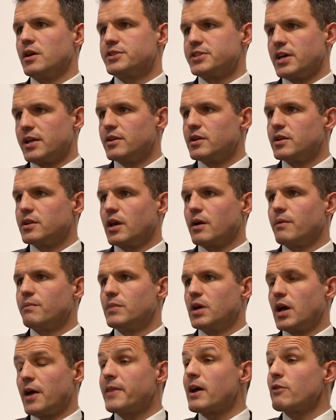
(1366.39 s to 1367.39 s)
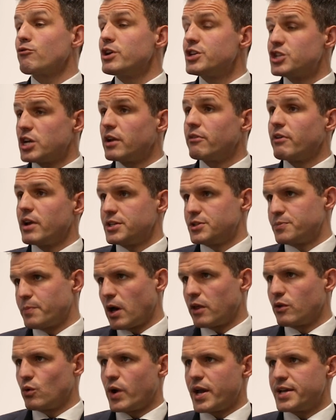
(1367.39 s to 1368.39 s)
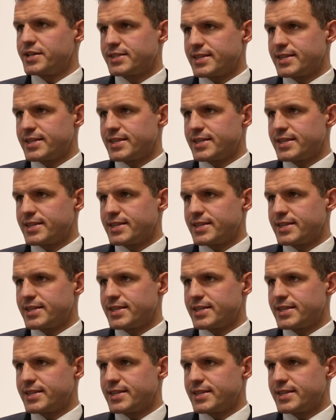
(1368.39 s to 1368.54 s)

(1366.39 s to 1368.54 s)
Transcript: tendon, and that regenerates, by the way.